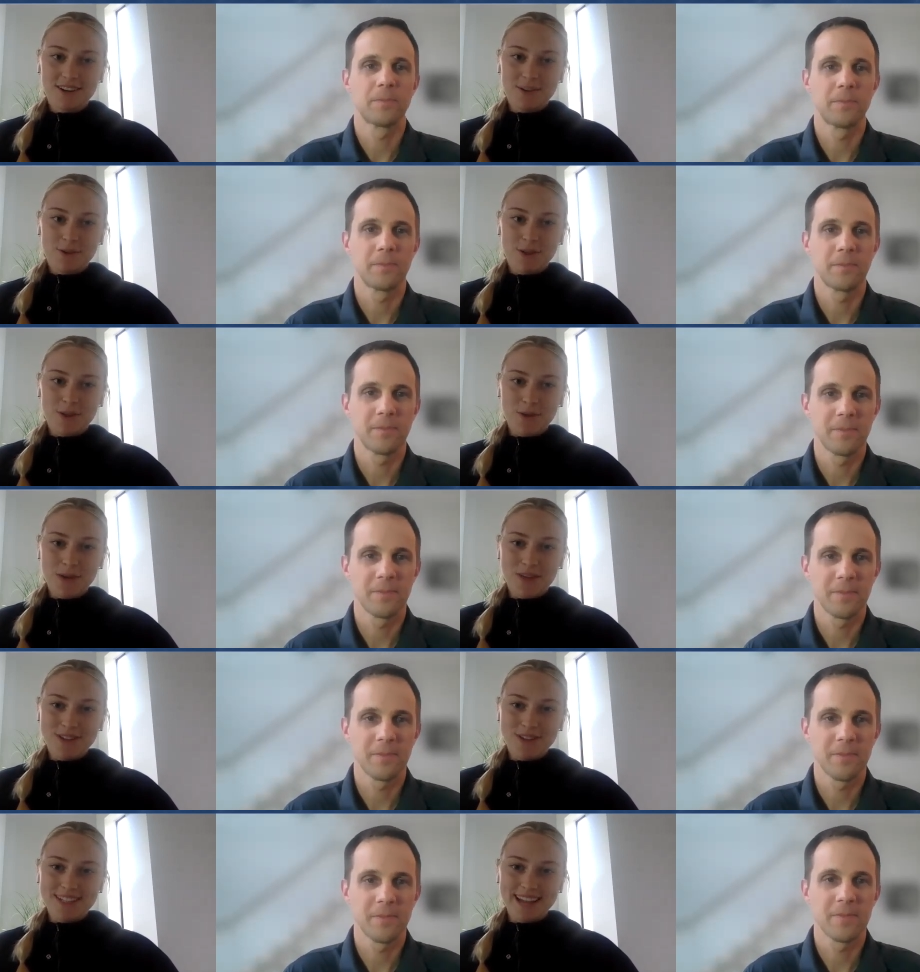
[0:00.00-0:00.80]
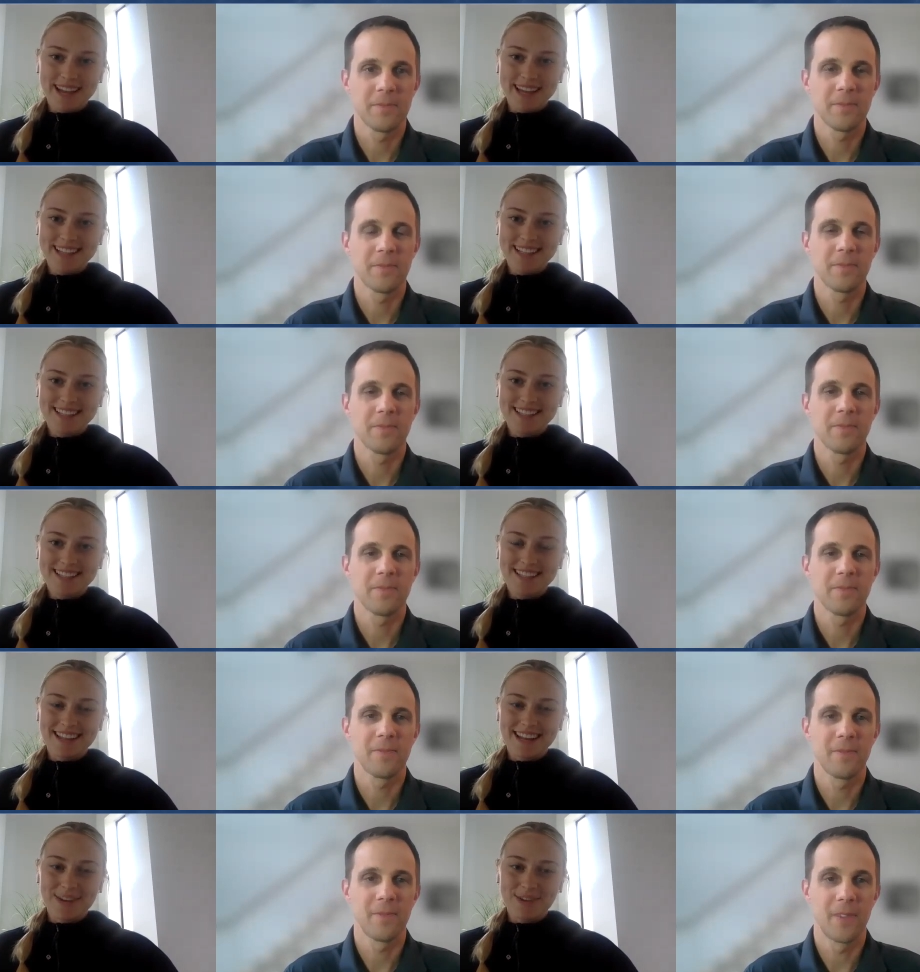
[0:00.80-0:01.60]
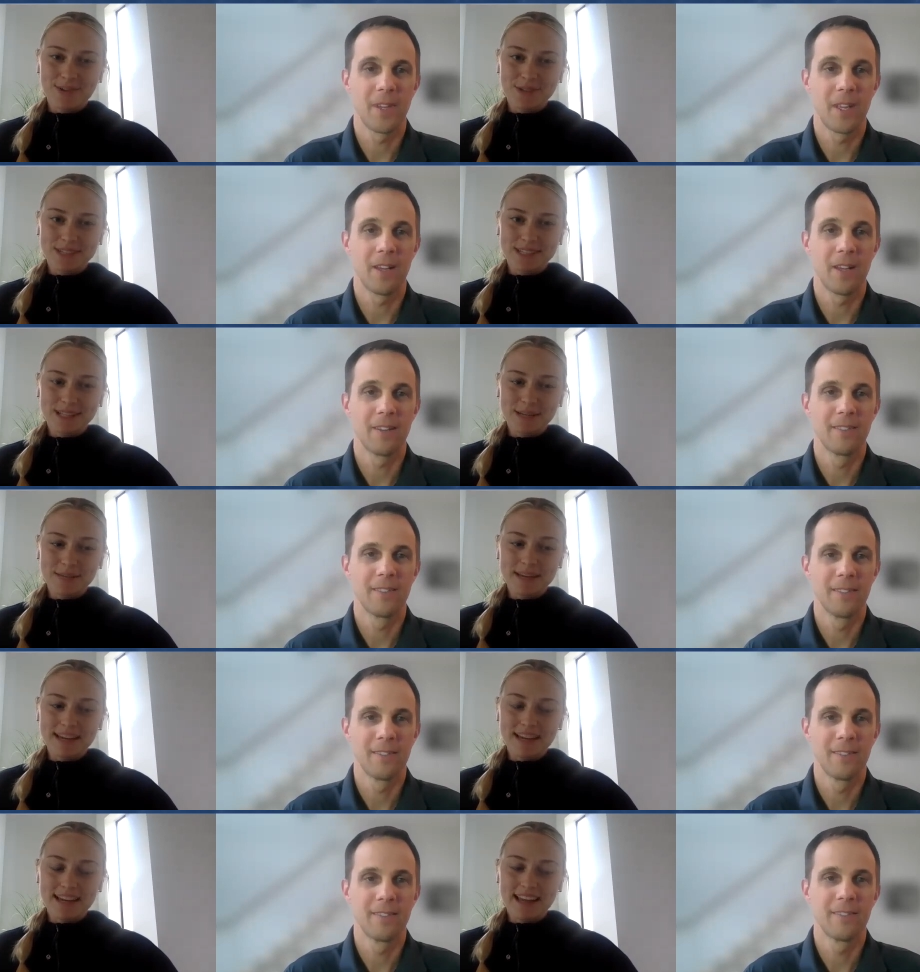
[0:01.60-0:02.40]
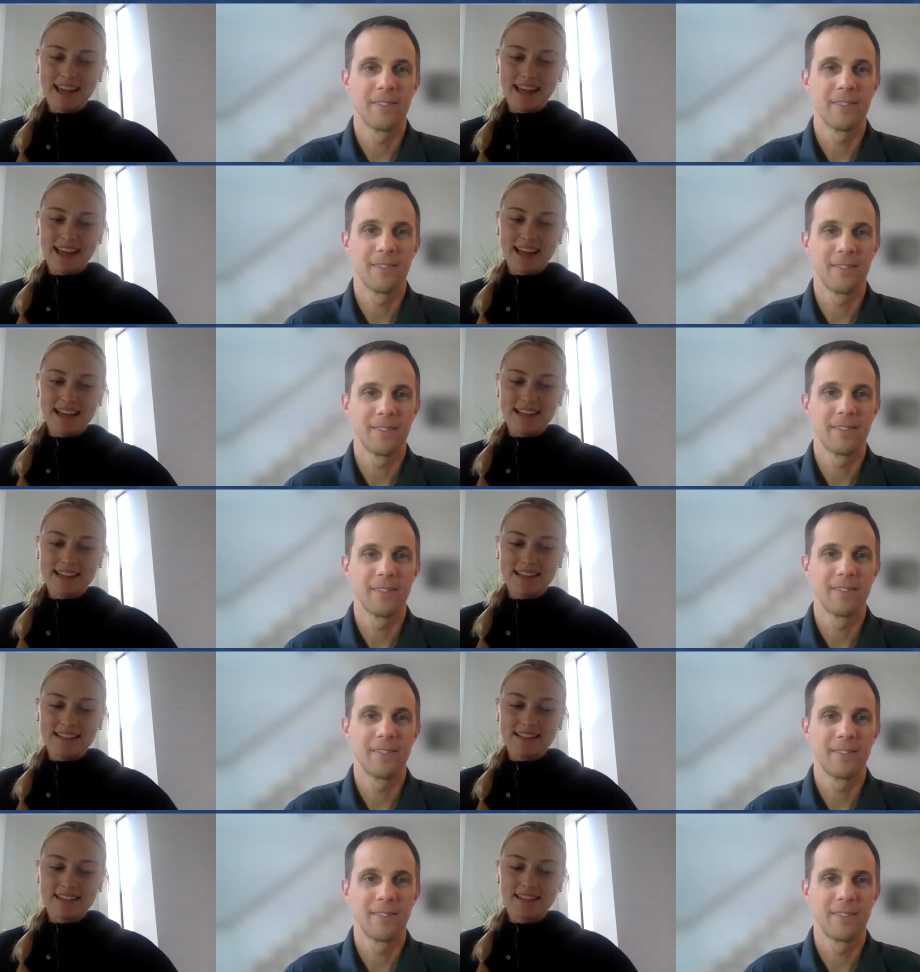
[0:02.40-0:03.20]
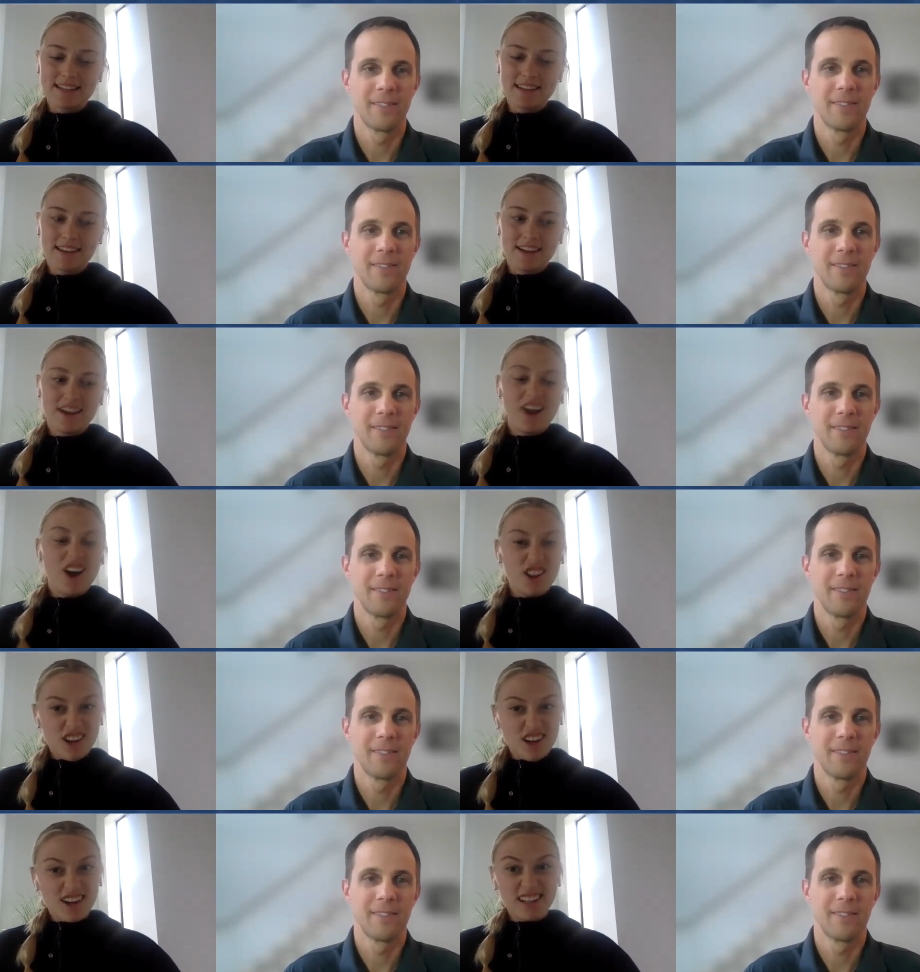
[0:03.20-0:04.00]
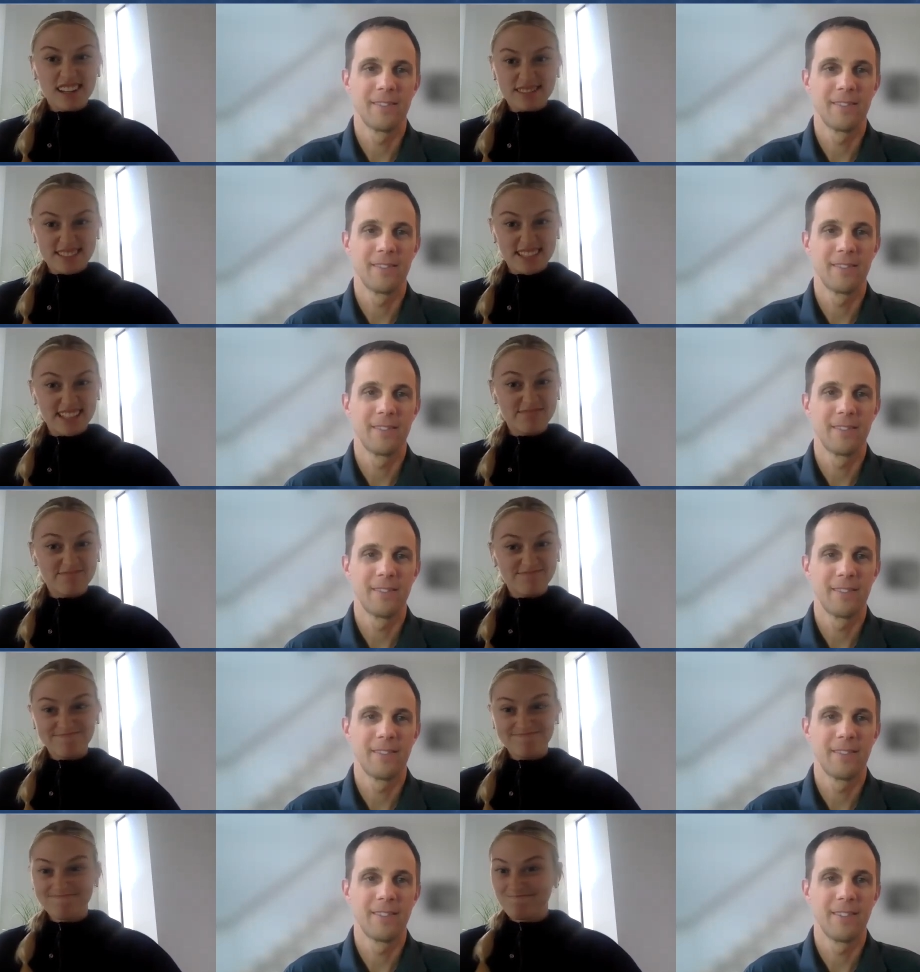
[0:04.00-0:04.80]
Speaker 1: while the weather's nice get outdoors a little bit and a lot of lifting.